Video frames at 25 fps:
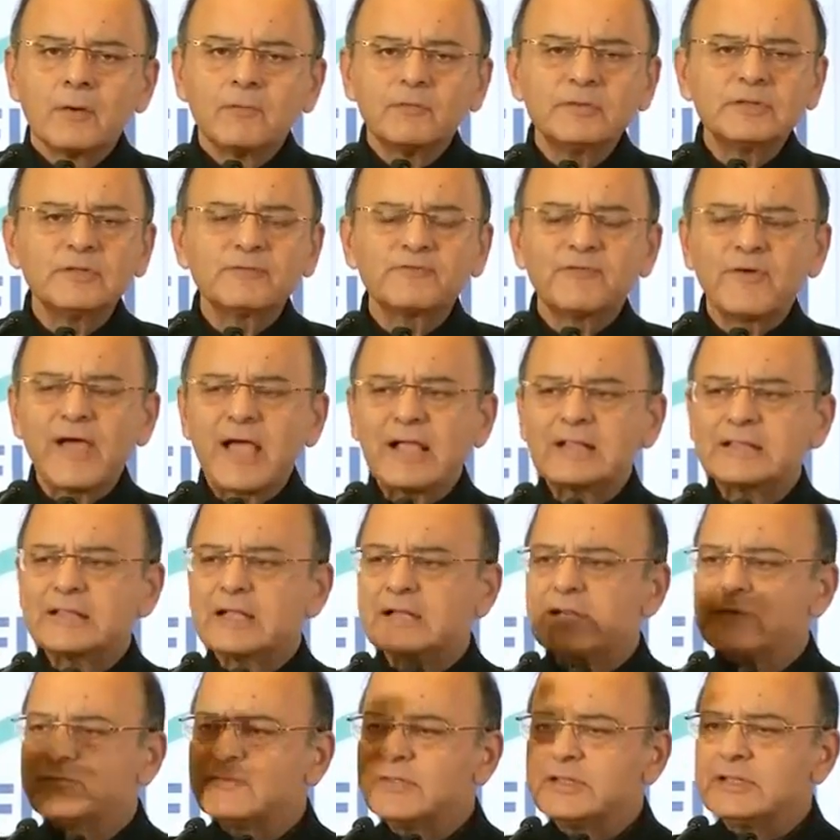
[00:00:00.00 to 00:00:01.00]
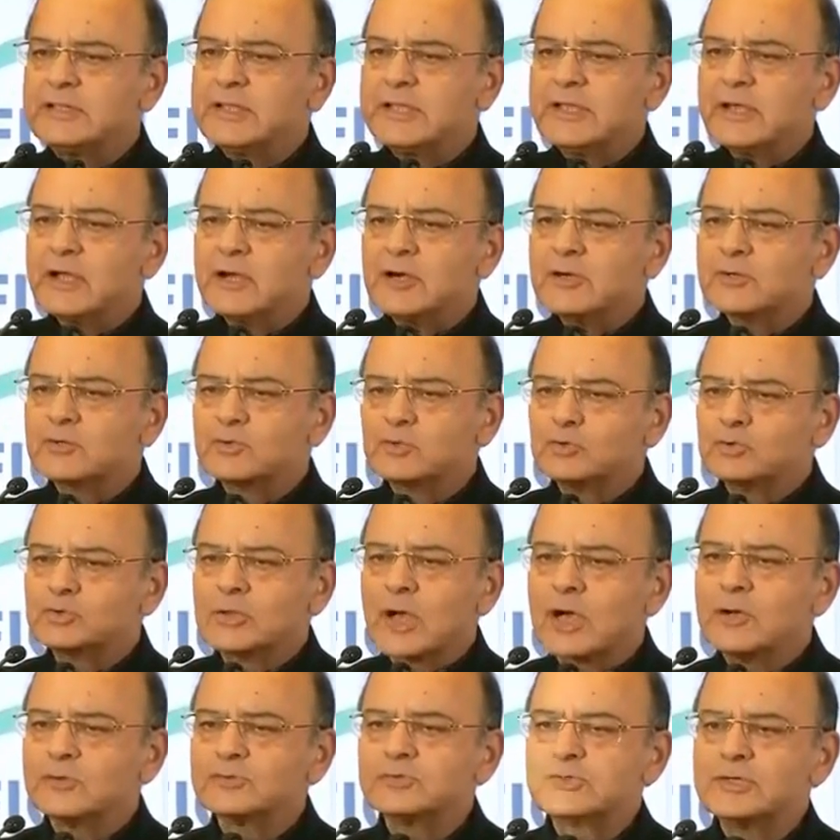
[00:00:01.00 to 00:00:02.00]
with the fact that if in the year
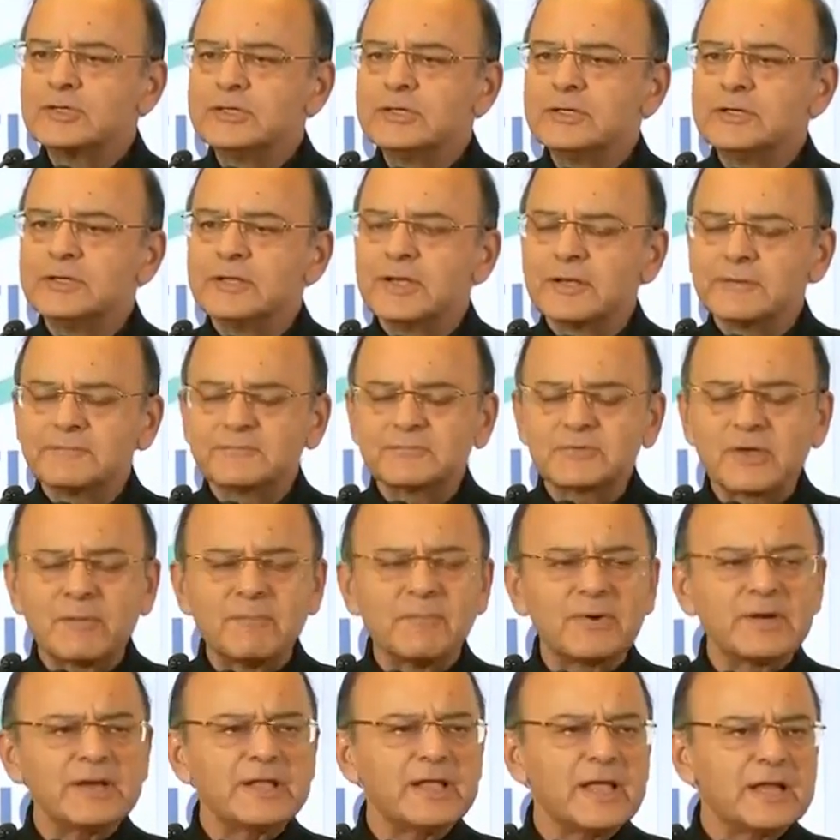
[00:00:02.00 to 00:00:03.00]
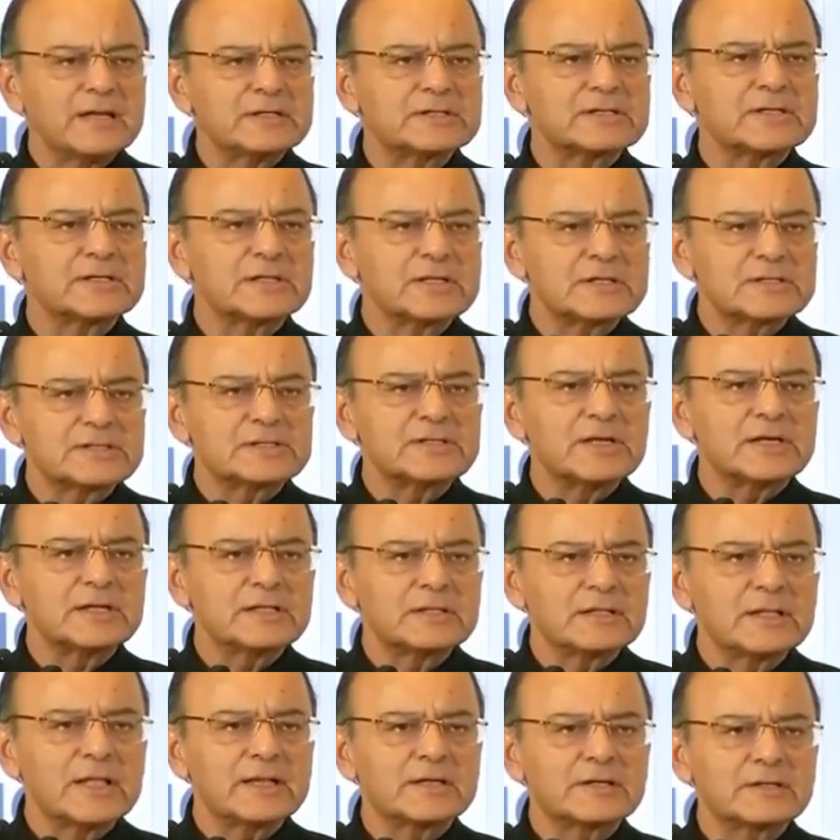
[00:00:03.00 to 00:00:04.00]
2000 somebody had
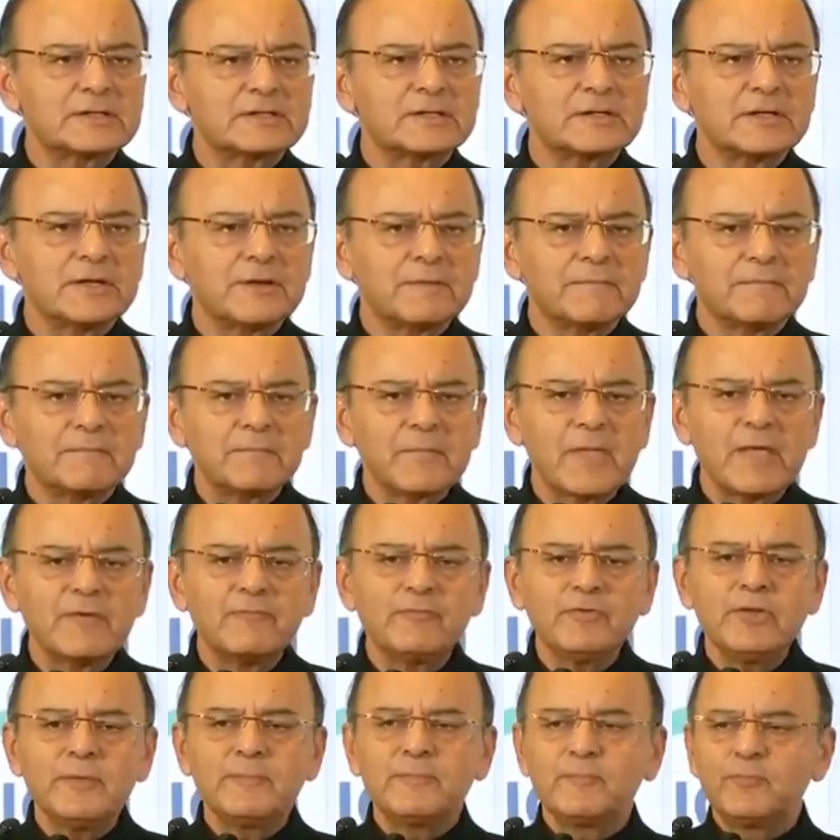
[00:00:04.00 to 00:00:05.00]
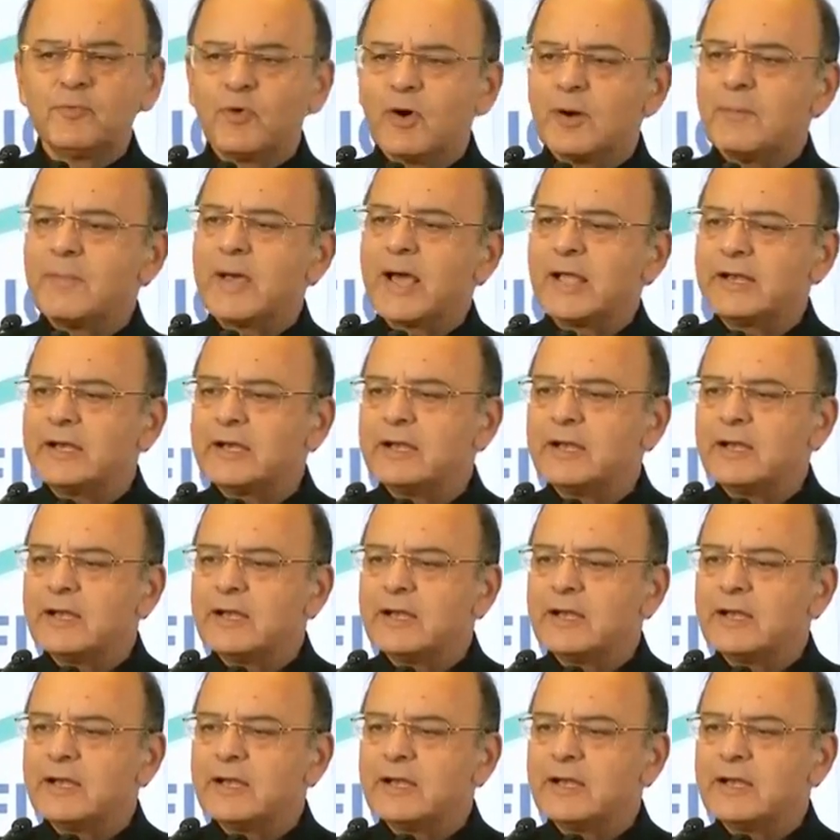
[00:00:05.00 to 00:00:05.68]
suggested that every poor man in